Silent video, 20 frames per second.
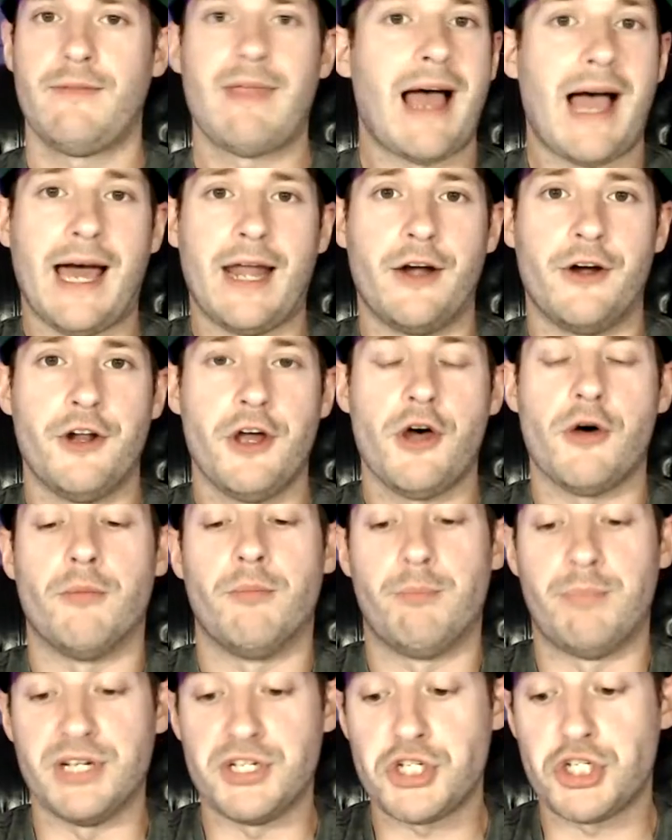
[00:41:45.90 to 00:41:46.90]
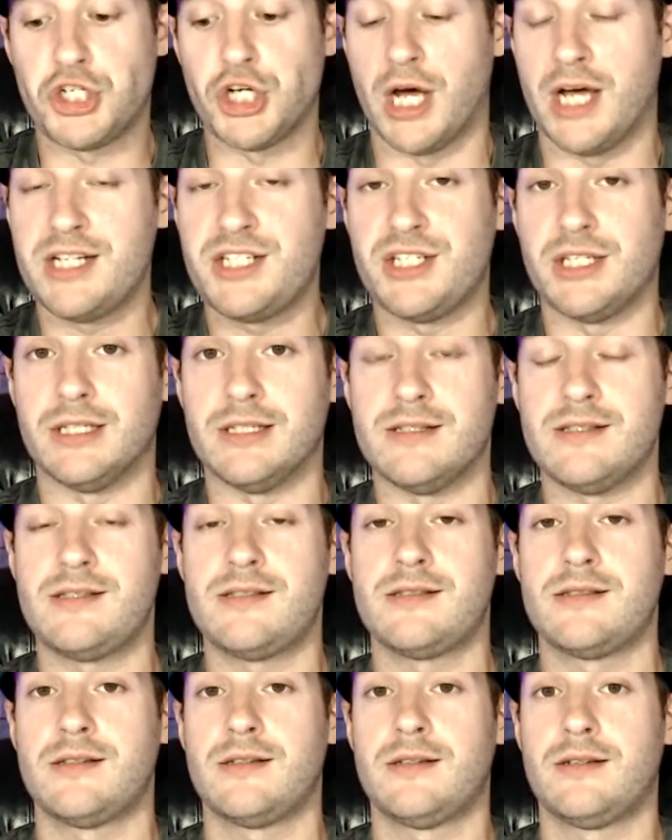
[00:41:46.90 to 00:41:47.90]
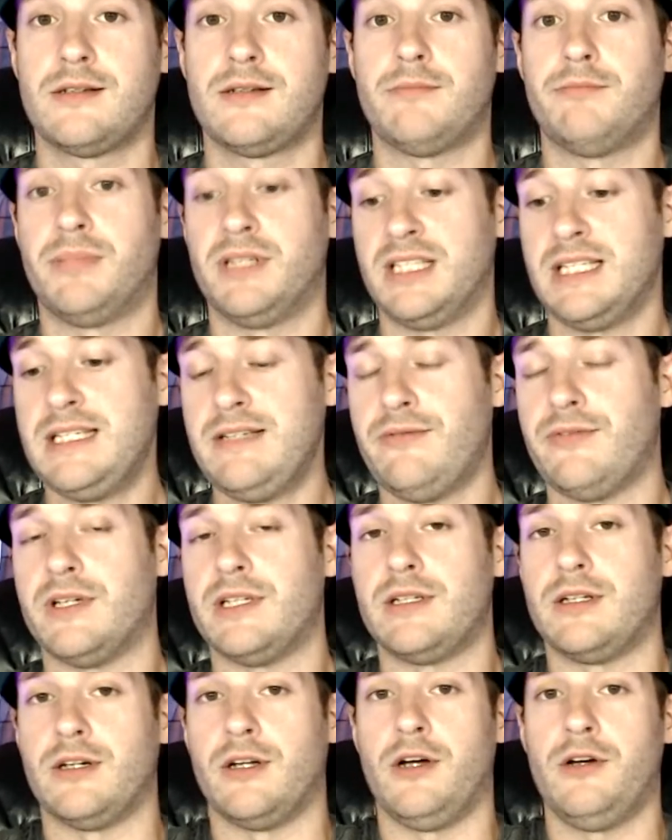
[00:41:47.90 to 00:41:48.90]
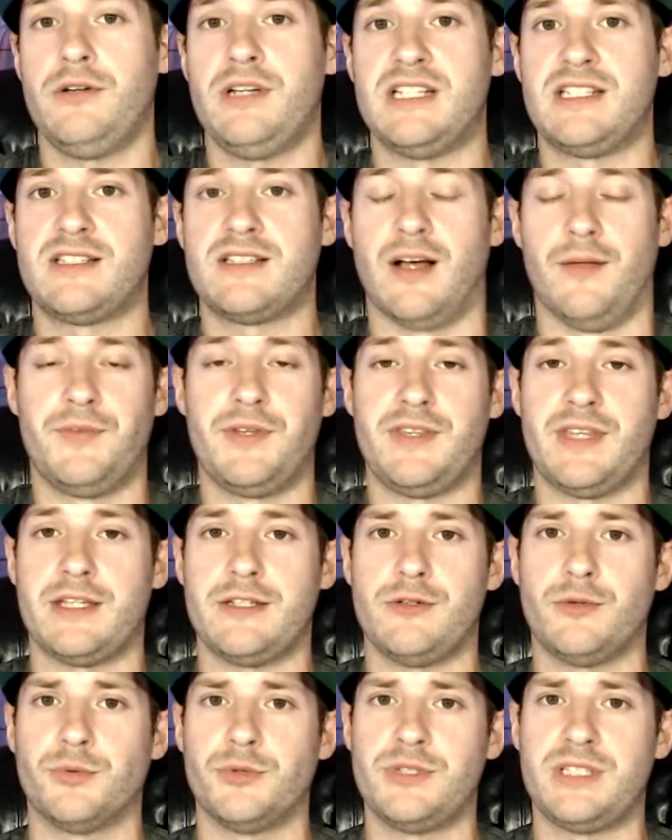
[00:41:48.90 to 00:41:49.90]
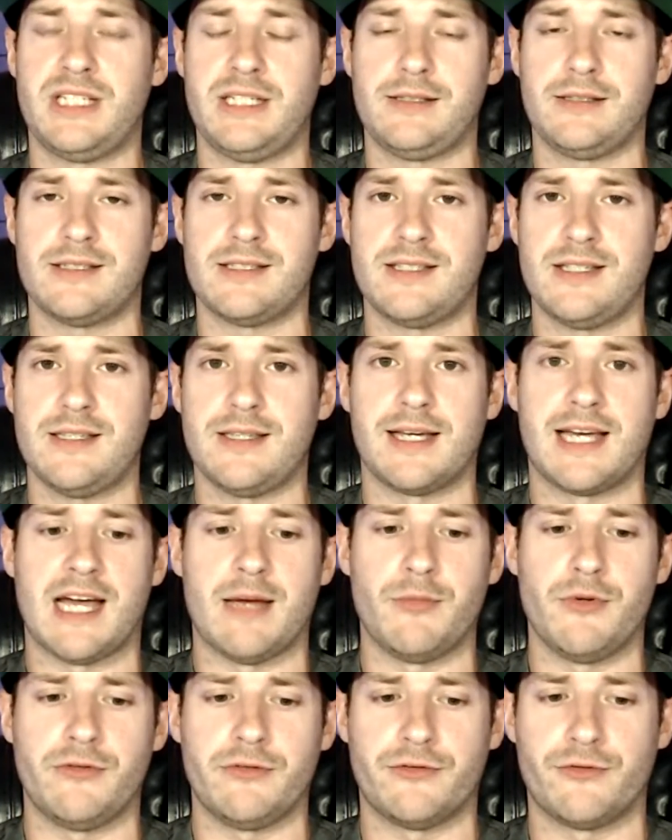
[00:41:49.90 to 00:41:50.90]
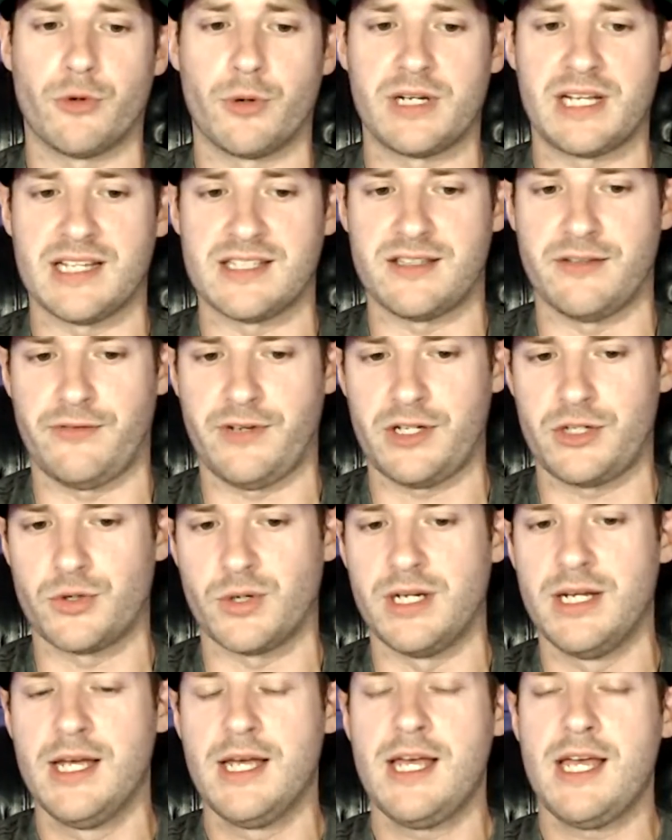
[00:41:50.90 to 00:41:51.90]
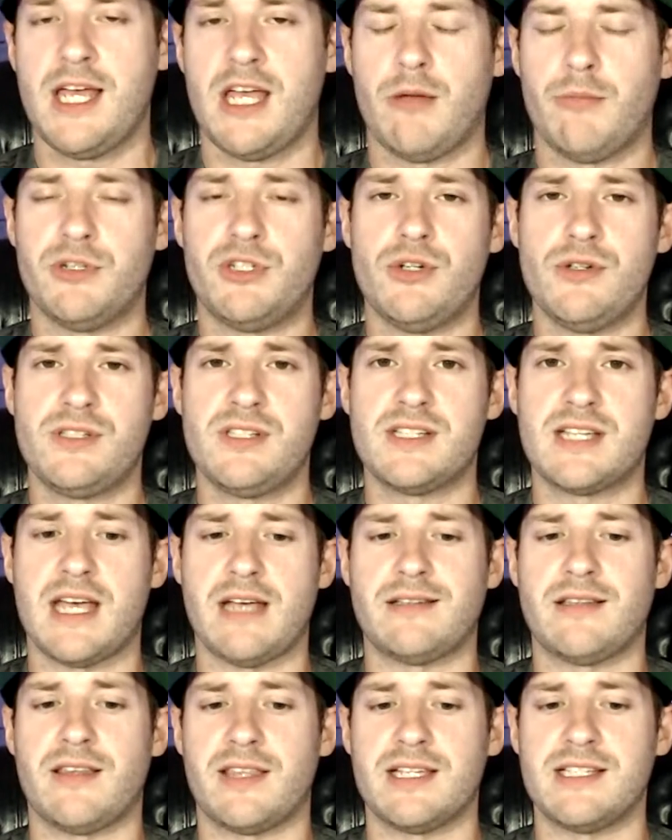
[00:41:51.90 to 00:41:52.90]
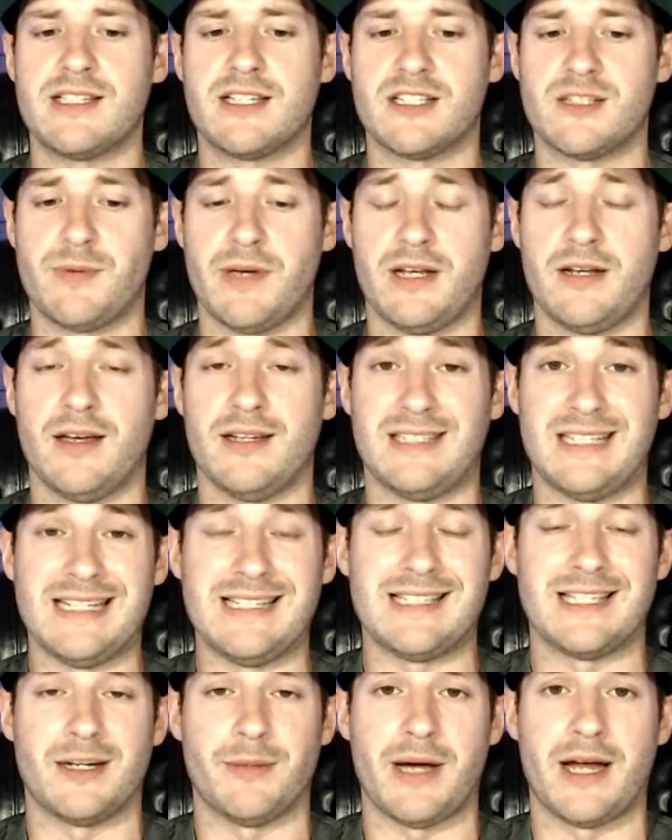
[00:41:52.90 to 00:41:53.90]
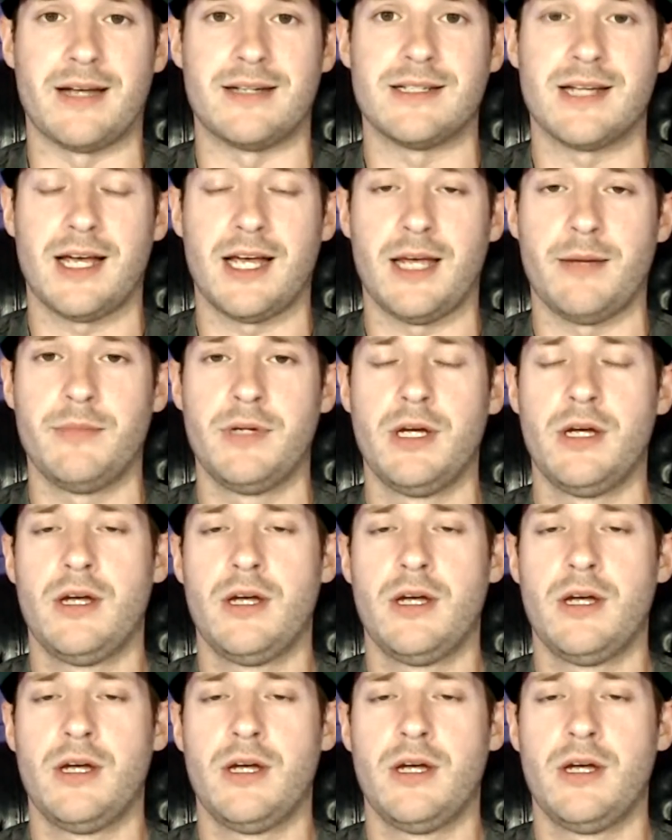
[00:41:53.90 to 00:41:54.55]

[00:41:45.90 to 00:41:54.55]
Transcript: I don't know. But judges believe it, It's something that you routinely see. The guy moving forward gets the victory. In Mattos' case, I think he's going to spend a decent amount of time